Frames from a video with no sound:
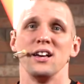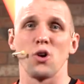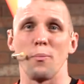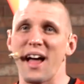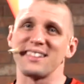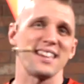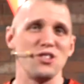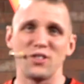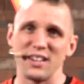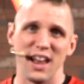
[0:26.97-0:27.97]
So I'm not saying you
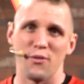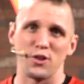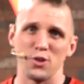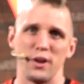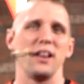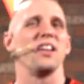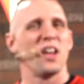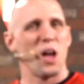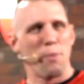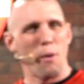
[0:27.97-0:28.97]
can never do it,
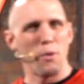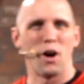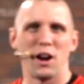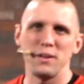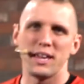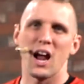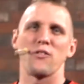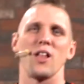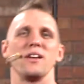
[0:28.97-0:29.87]
but we want to be careful of it